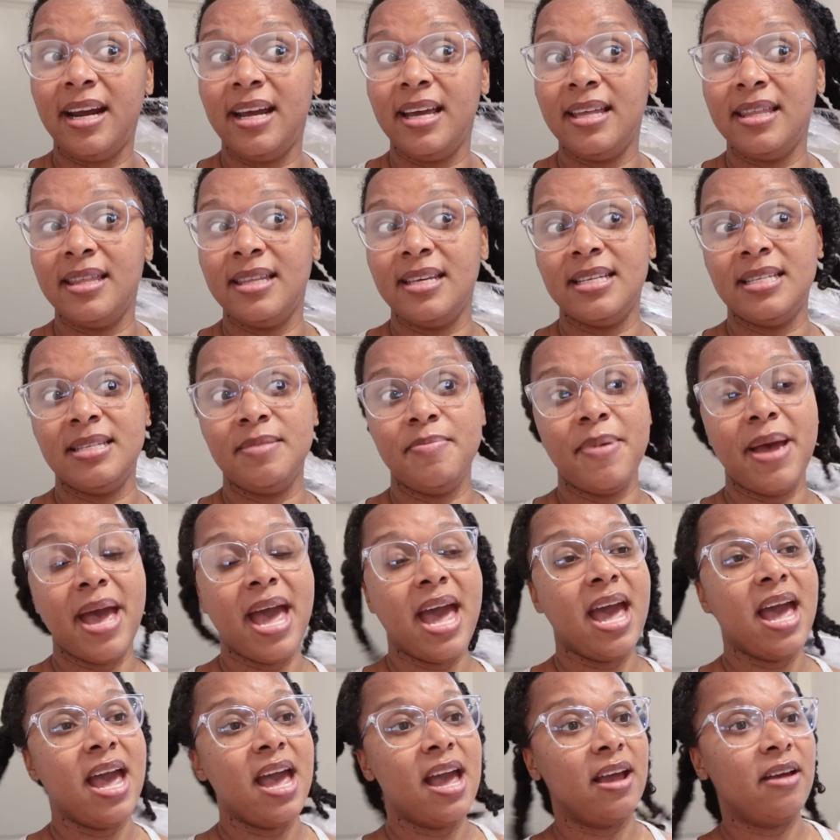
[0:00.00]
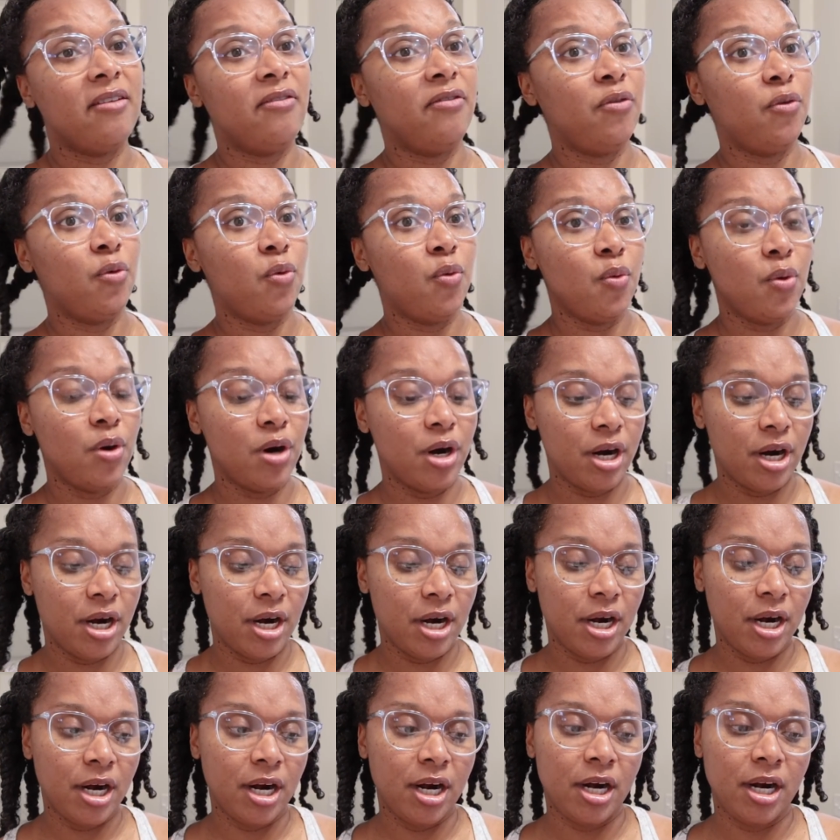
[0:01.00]
in this bag
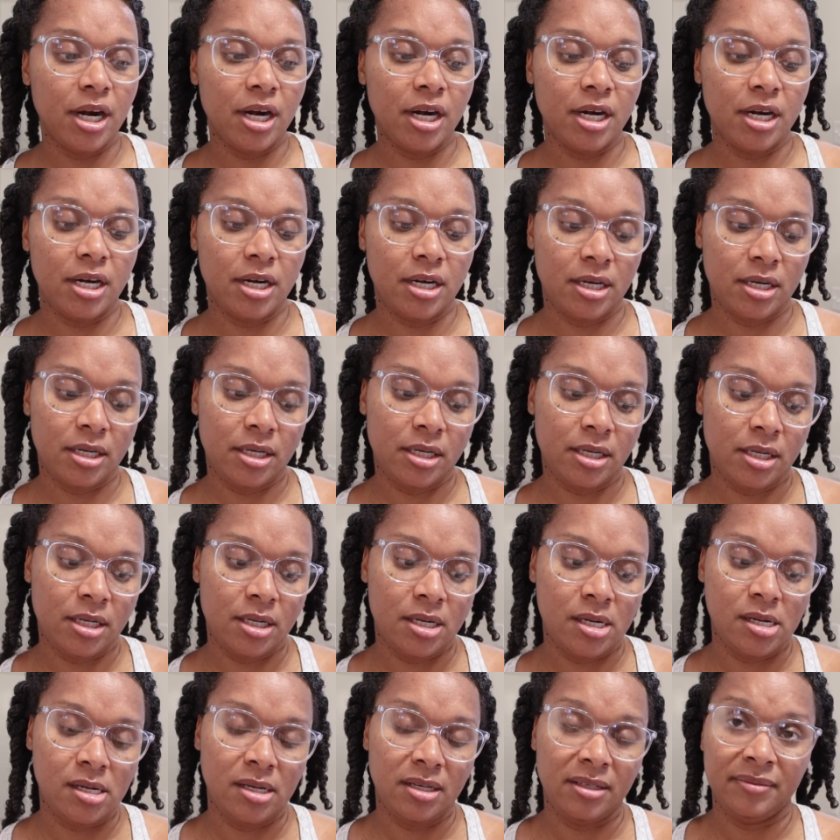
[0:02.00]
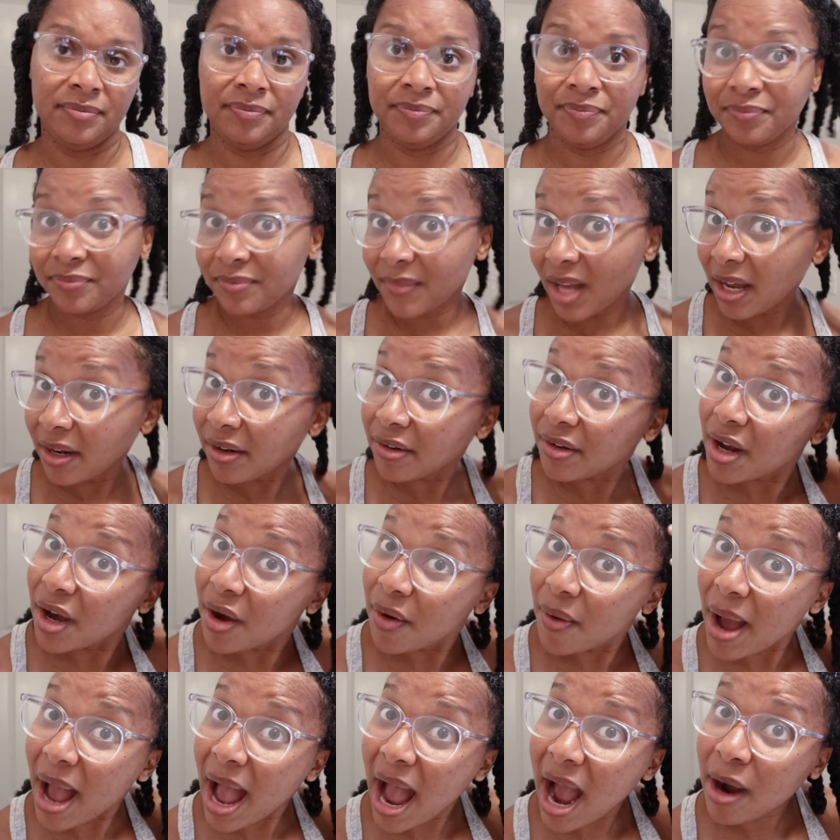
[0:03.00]
for, I don't
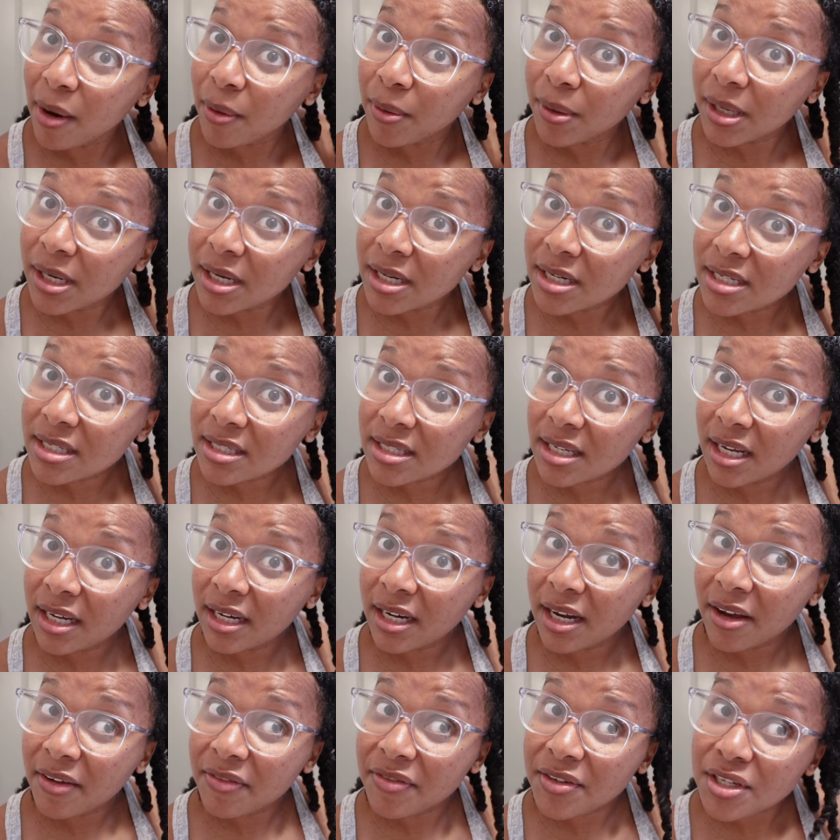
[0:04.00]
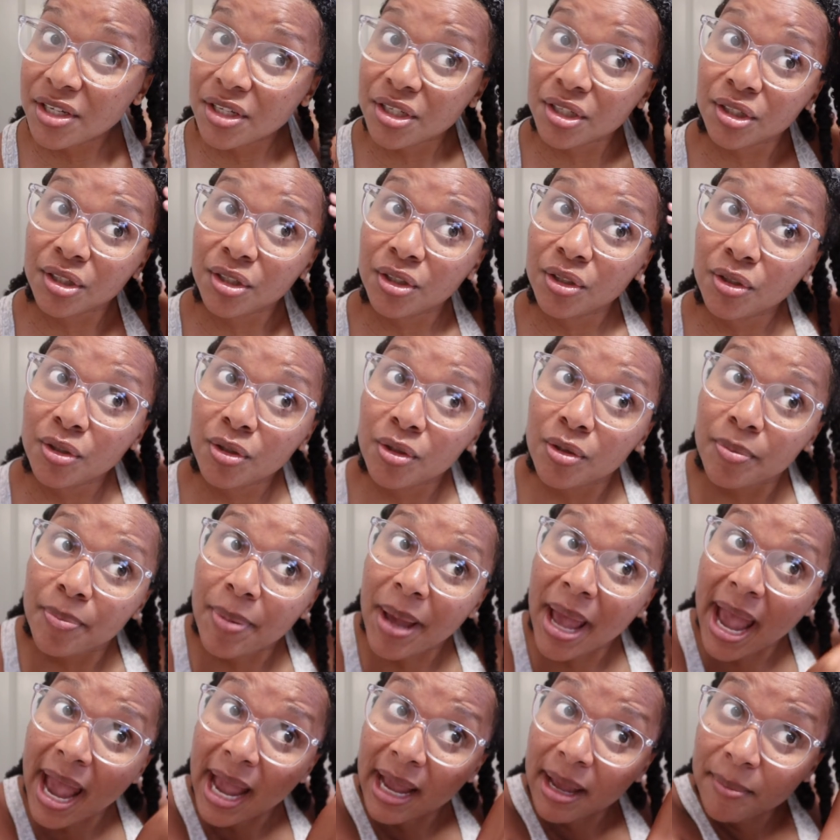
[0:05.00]
know, hours, enough to
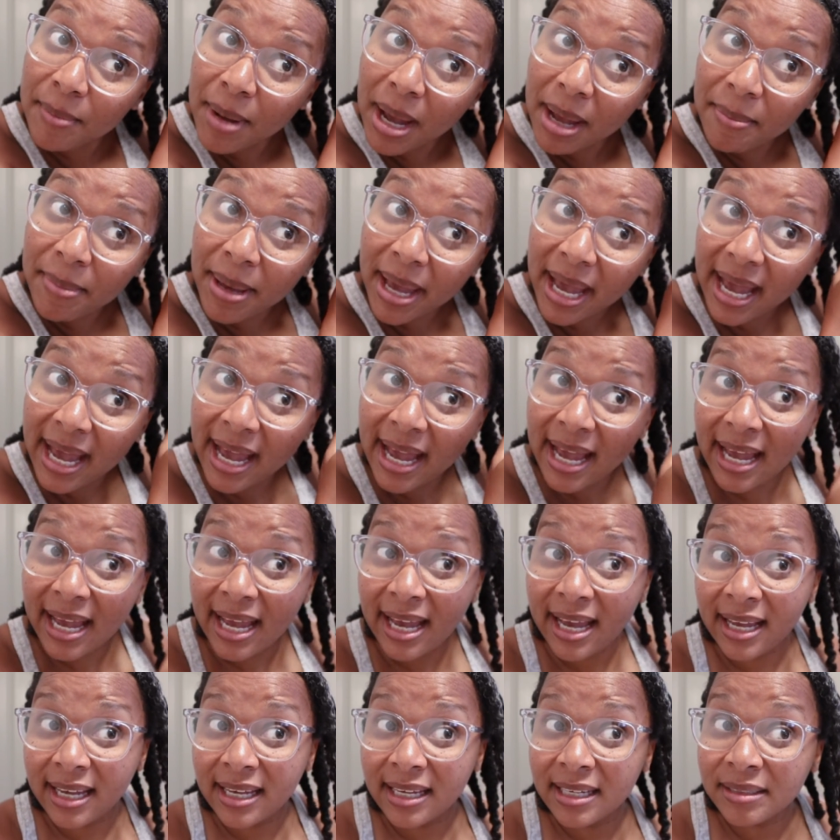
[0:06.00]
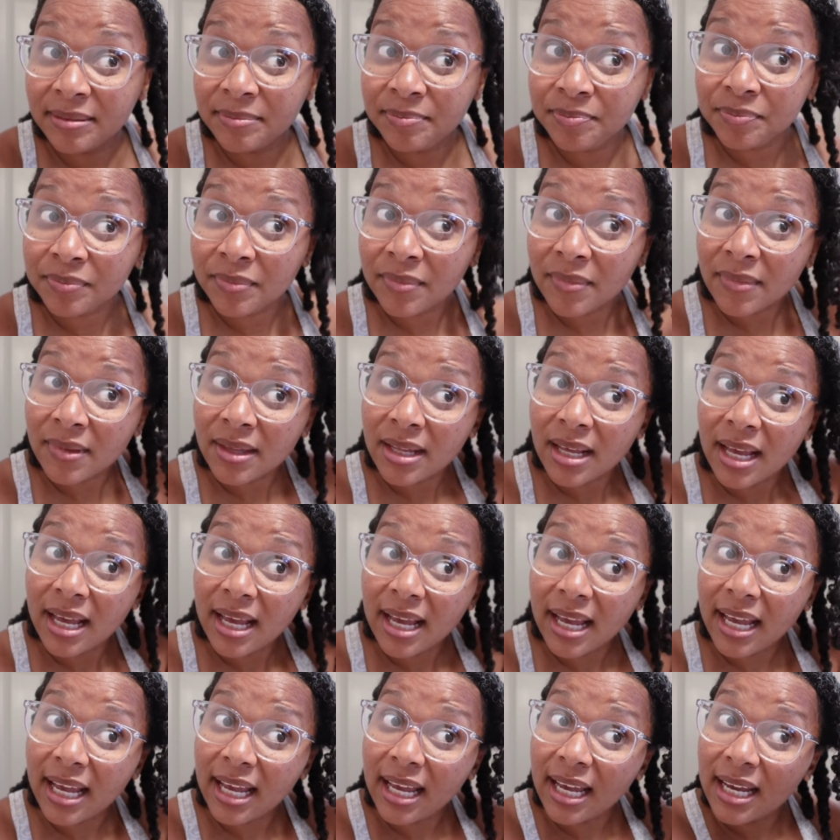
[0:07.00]
pack my bag
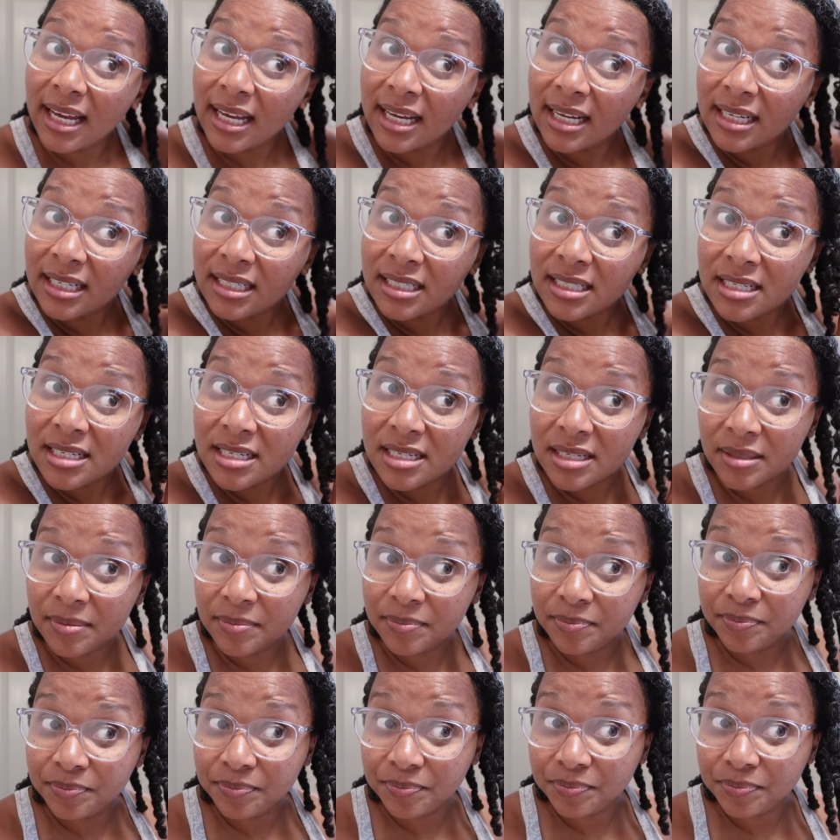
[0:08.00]
and